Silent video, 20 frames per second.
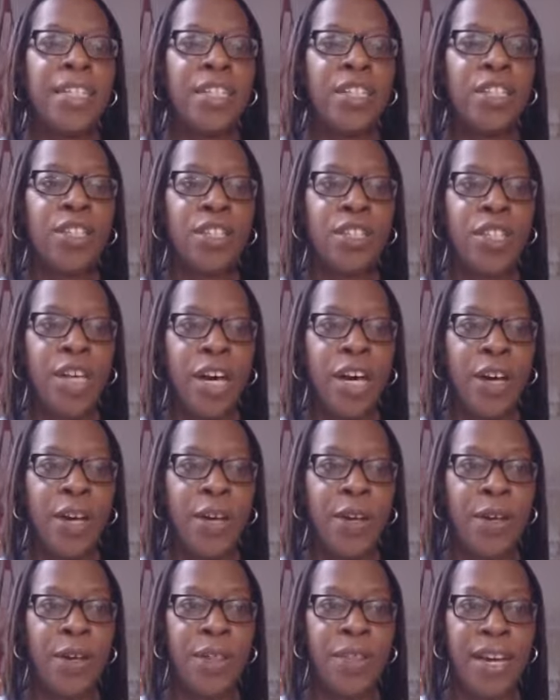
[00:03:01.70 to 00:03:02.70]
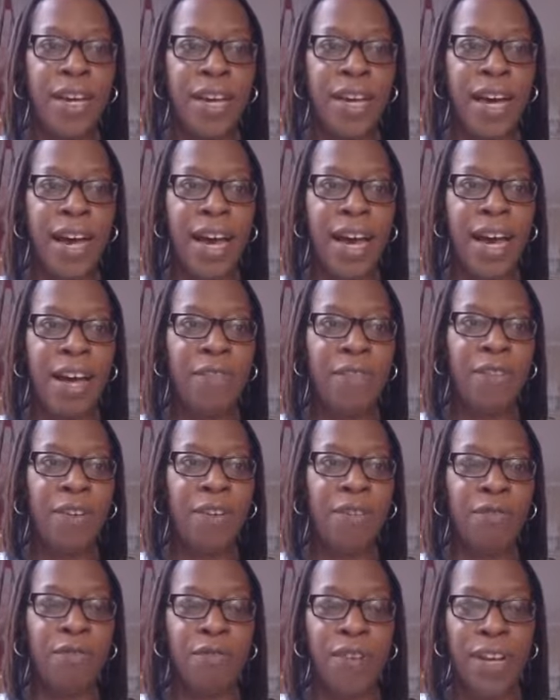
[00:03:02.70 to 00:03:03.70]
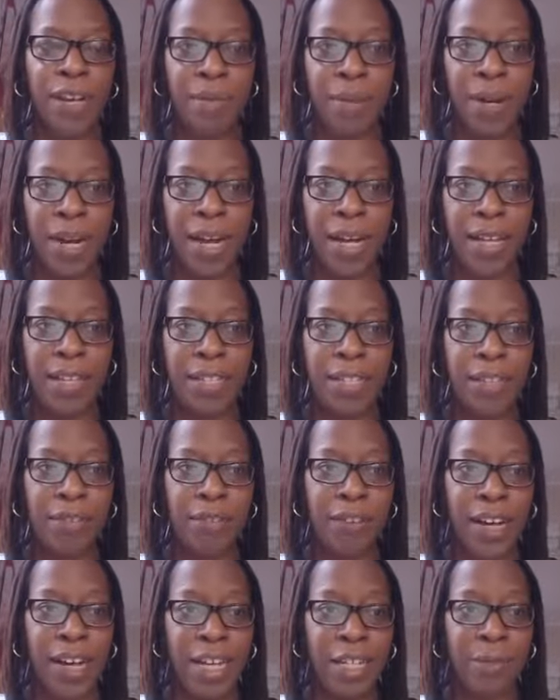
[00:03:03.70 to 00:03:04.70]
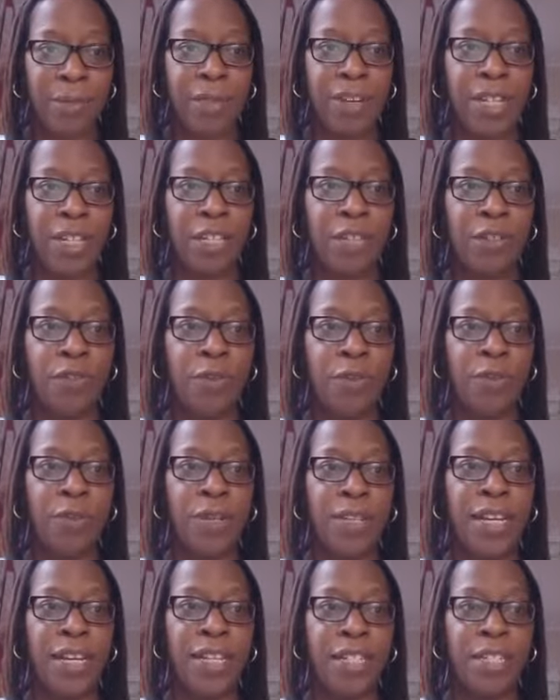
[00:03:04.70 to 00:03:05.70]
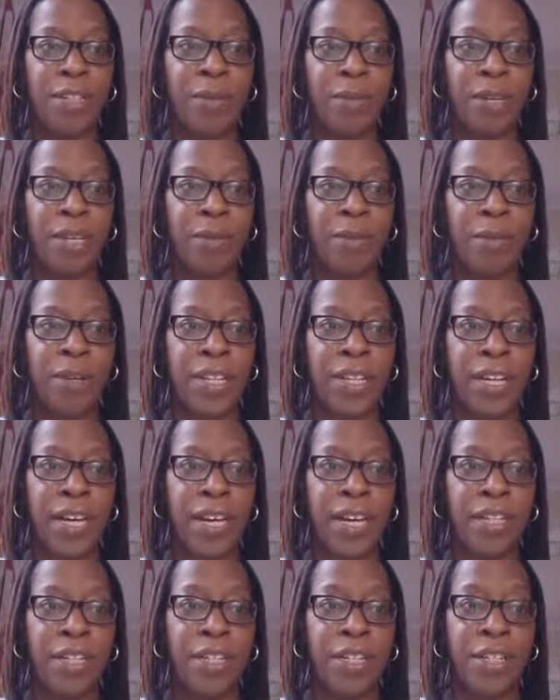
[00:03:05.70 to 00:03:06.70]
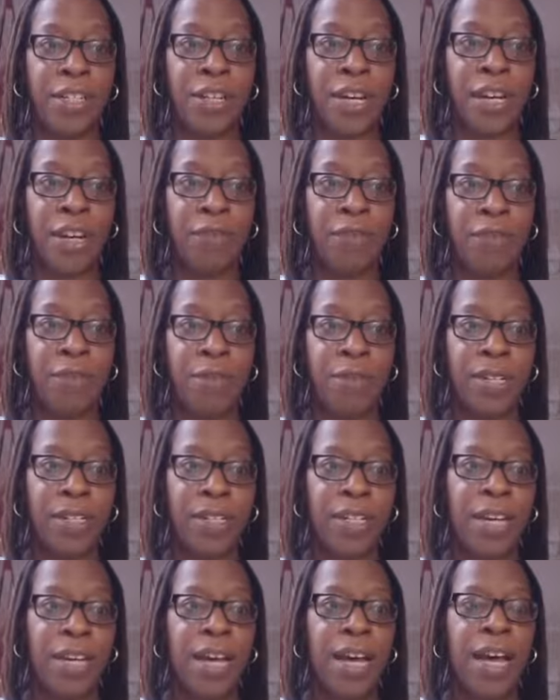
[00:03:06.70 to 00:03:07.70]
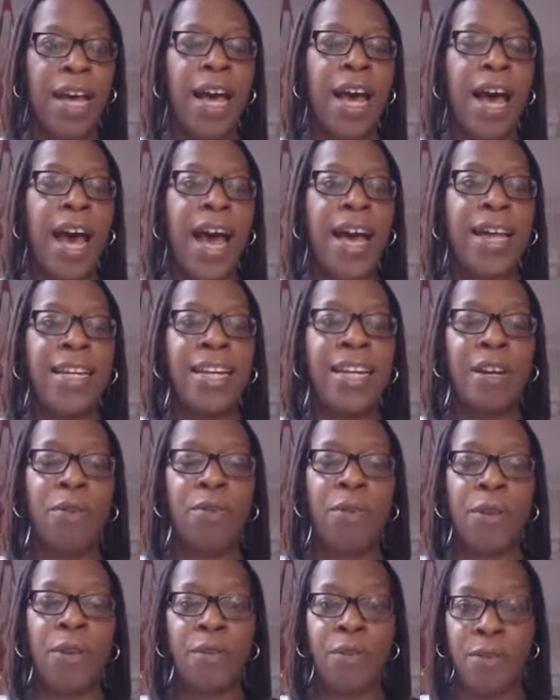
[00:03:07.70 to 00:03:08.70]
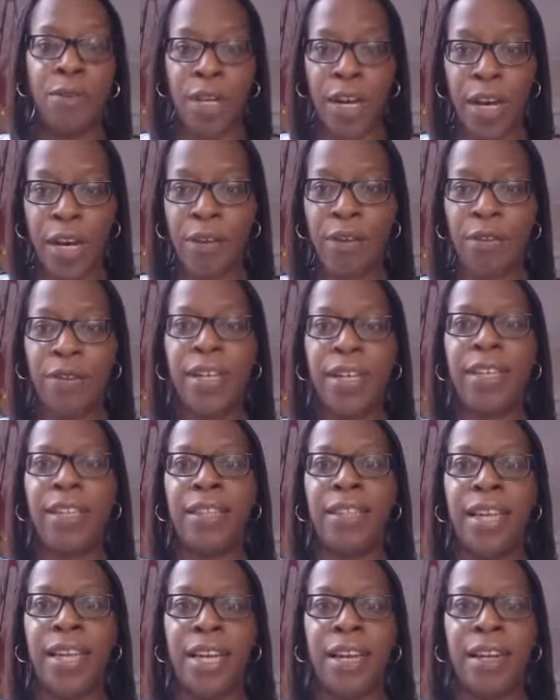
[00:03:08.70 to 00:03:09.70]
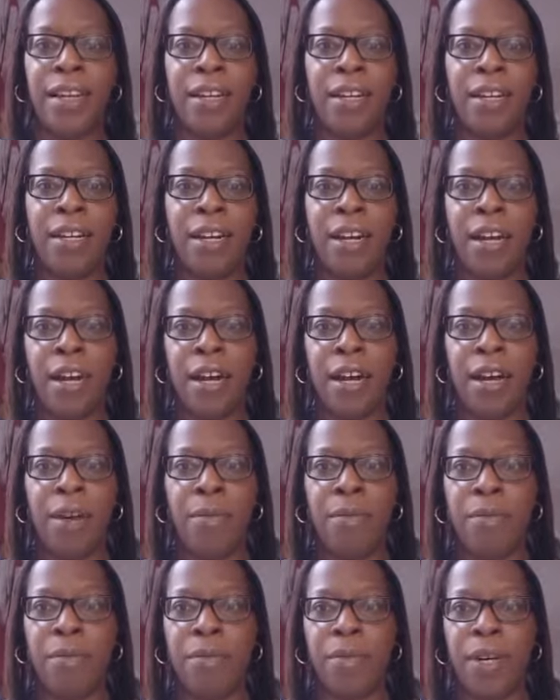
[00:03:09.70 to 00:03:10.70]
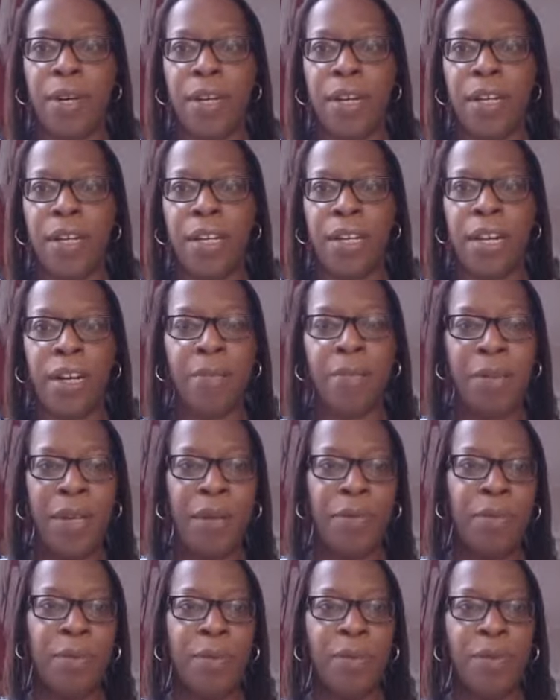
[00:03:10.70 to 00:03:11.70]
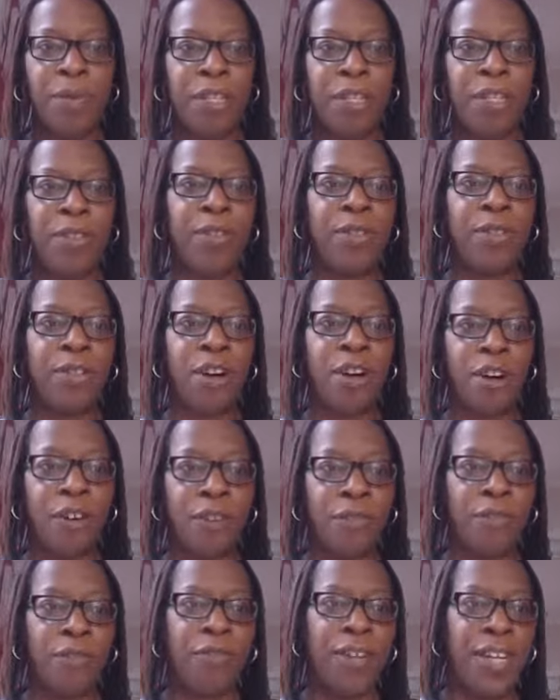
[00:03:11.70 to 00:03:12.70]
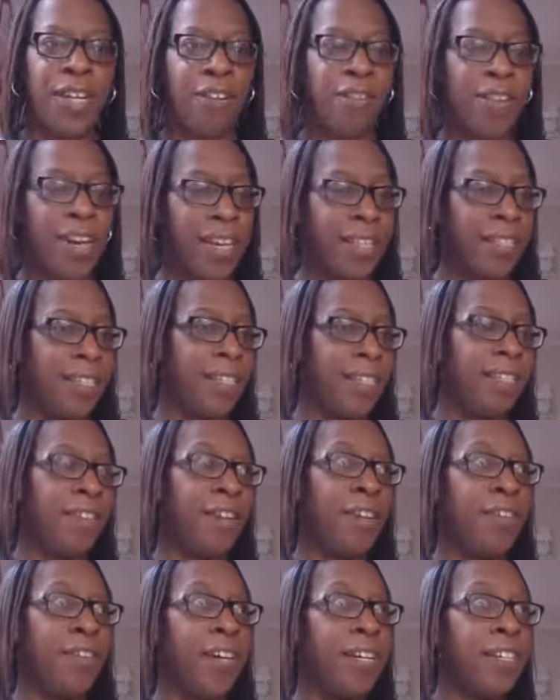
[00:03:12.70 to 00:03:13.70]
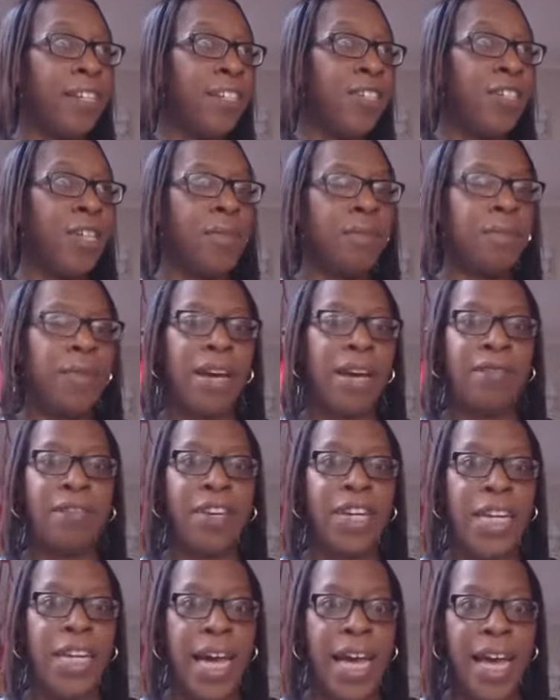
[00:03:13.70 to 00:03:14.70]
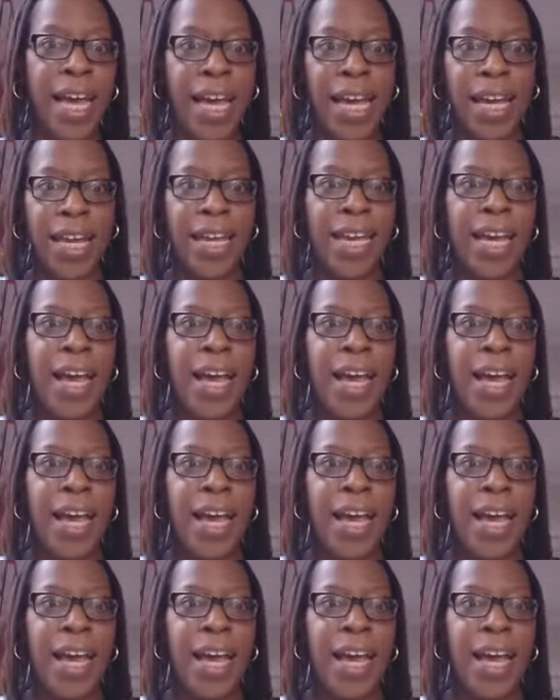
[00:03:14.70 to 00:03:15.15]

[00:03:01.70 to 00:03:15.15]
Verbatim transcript: so they have great plans and great aspirations for what they're doing, what they're going to do going forward. And then we all know that then um you know, people, you start off really great. So you start going to the gym every day